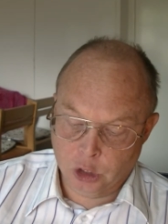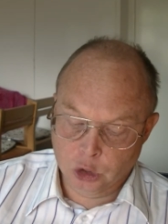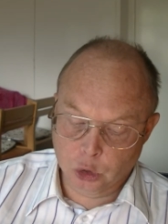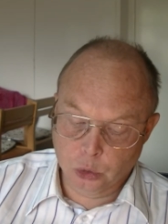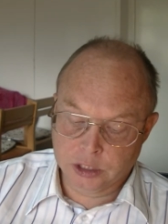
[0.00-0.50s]

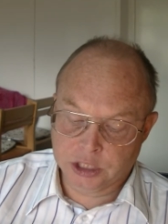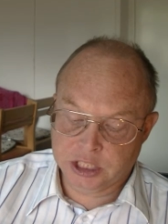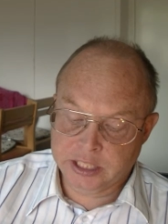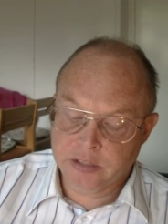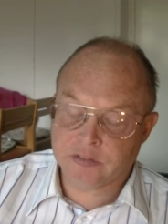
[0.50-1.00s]
to
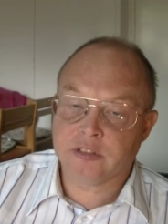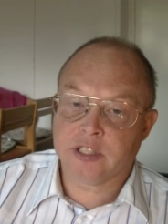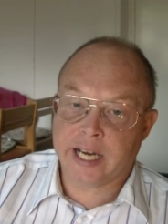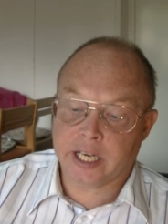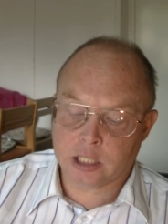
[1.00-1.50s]
achieve
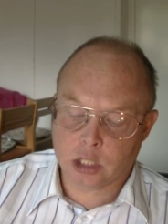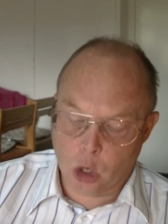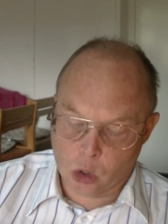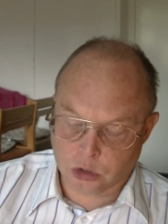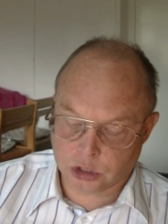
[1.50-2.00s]
their
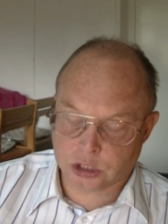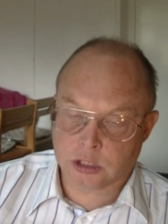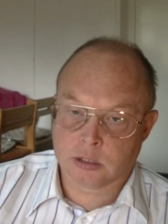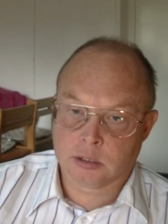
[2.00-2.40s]
goals